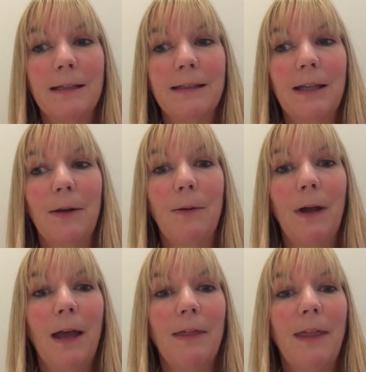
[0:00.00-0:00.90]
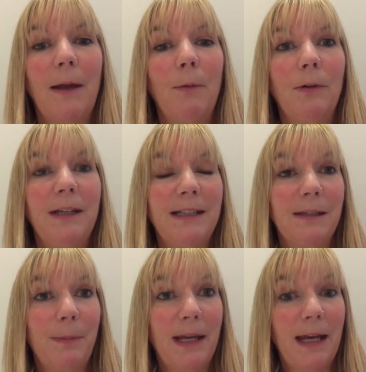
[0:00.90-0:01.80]
So there will need
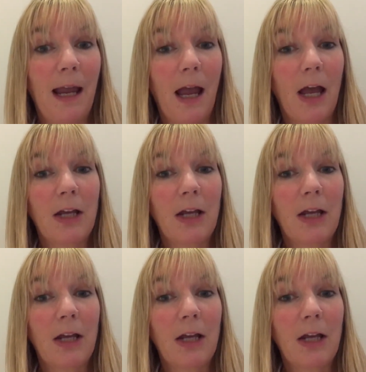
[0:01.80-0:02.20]
to be